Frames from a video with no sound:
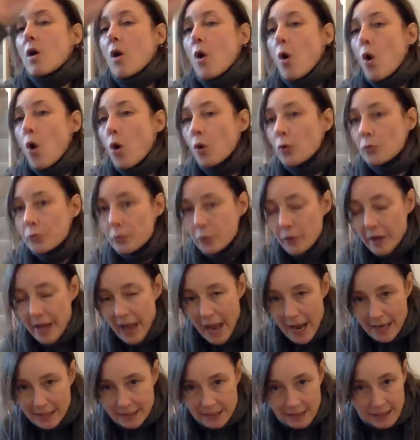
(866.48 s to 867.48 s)
all 3
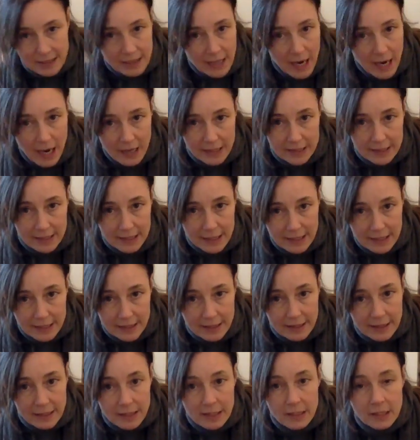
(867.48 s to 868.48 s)

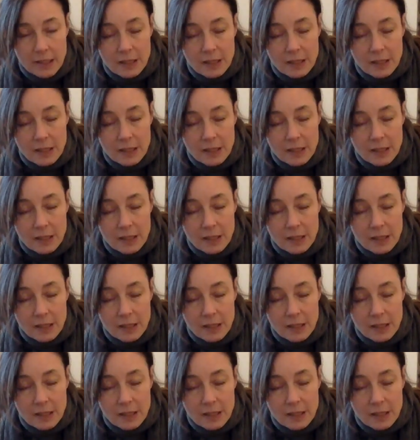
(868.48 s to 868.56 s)
exercises,